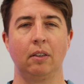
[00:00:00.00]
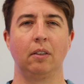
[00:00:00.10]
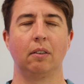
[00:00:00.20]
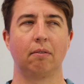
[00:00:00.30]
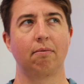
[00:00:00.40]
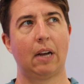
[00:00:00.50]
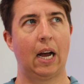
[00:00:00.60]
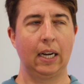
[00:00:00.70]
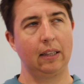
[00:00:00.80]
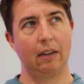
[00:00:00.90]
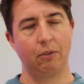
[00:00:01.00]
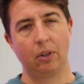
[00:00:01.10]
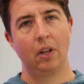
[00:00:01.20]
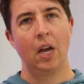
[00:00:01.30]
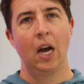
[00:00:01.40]
a little high
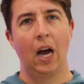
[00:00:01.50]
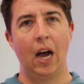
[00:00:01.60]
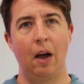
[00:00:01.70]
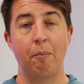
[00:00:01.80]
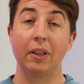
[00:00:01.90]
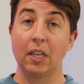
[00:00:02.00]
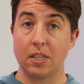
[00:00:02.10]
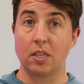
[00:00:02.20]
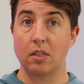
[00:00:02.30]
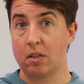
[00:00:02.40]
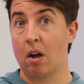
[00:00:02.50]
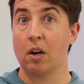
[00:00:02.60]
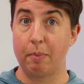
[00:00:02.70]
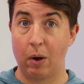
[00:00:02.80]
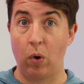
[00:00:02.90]
level, but let's
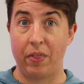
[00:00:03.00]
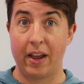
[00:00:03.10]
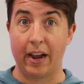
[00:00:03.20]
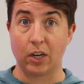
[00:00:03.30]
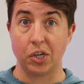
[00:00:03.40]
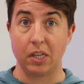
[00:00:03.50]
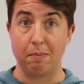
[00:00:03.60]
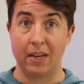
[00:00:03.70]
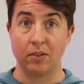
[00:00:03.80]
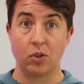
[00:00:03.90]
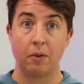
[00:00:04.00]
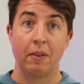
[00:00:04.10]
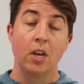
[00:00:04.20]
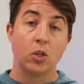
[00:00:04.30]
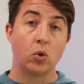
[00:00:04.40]
talk about what that actually means.
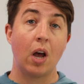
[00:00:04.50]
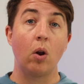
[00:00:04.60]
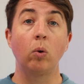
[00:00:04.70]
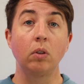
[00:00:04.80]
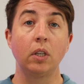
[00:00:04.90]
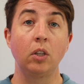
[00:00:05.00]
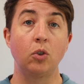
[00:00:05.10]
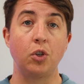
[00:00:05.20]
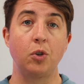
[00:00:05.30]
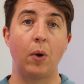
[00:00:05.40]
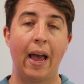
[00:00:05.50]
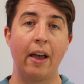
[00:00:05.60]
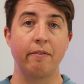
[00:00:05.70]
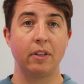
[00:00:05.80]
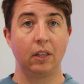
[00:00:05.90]
So not only do you
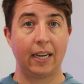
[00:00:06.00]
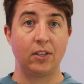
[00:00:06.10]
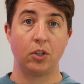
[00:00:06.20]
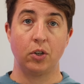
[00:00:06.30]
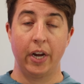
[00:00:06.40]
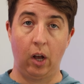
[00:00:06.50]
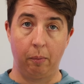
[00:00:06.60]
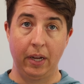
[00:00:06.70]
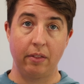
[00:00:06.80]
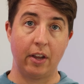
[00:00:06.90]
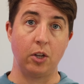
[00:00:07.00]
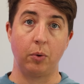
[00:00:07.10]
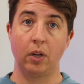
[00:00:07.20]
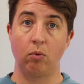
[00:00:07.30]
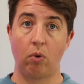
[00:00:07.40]
have the lights on your helmet that you
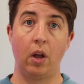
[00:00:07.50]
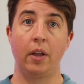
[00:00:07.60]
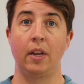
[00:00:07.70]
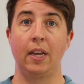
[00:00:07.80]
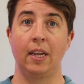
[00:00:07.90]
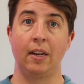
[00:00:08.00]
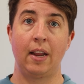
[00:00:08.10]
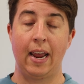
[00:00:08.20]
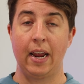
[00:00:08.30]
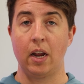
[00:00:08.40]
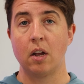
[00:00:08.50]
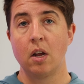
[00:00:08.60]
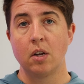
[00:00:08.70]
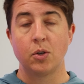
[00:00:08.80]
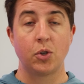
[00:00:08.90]
can run in a
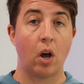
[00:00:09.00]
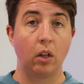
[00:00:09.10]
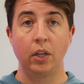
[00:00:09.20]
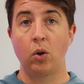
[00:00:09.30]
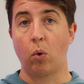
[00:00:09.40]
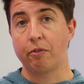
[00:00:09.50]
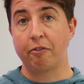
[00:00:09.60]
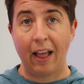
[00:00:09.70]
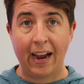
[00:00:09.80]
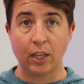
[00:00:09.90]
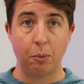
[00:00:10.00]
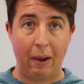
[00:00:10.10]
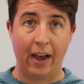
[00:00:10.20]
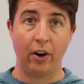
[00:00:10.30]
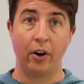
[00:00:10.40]
solid or flash
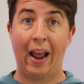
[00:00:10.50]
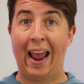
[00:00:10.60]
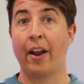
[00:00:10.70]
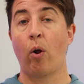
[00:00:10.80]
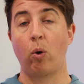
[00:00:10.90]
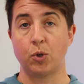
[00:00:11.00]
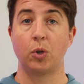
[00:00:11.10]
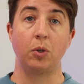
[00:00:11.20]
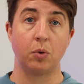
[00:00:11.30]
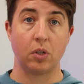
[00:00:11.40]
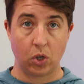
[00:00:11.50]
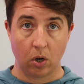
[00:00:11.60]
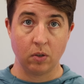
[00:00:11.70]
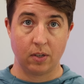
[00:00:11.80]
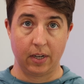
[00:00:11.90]
pattern and also use the
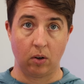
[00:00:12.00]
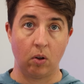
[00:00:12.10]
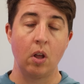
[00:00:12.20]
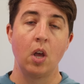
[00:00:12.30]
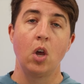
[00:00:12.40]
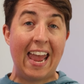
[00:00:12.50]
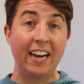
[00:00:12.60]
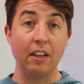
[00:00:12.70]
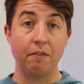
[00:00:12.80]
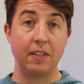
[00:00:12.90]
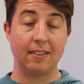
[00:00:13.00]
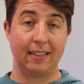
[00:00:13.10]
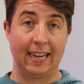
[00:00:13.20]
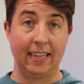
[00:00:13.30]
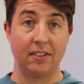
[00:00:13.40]
turn signal, any of these
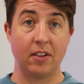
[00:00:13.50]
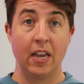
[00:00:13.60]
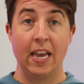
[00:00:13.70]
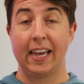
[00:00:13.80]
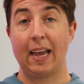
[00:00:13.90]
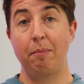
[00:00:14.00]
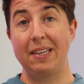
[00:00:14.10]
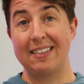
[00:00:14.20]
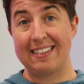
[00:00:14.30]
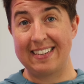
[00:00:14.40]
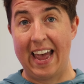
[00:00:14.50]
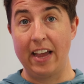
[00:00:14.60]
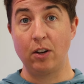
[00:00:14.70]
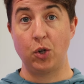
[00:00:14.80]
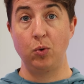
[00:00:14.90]
lights can be
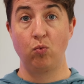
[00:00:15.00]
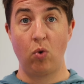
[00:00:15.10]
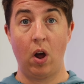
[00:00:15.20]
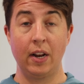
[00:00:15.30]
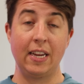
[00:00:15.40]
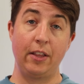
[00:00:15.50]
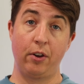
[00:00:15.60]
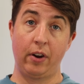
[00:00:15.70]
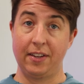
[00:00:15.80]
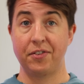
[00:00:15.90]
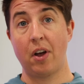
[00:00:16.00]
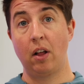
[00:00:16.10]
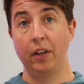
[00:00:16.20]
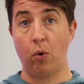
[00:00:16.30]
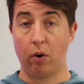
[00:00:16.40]
set to run either a
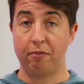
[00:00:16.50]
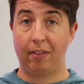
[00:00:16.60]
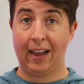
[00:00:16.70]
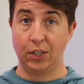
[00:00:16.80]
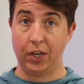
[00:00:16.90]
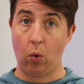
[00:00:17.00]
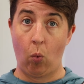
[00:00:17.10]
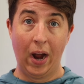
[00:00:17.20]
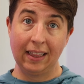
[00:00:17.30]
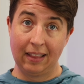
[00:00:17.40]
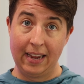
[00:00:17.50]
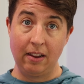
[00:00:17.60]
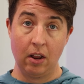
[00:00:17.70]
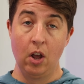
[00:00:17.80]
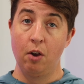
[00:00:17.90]
solid or flashing white
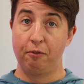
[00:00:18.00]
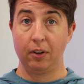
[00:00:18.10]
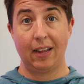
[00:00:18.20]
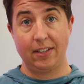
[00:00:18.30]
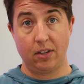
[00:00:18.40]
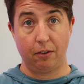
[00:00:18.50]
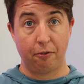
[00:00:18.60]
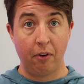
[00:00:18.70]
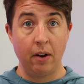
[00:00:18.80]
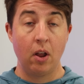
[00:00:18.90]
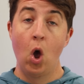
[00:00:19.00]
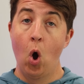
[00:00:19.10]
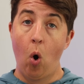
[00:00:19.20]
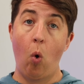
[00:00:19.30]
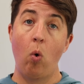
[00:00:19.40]
light for lights on the front,
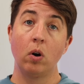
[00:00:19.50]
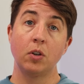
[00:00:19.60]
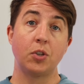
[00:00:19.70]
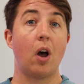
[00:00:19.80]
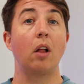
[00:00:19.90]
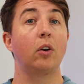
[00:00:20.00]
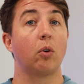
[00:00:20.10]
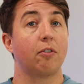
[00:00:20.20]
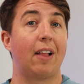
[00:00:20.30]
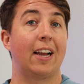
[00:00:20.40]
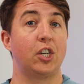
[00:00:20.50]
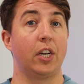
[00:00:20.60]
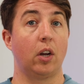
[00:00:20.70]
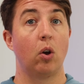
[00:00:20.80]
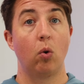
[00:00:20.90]
or solid or
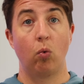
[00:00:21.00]
flashing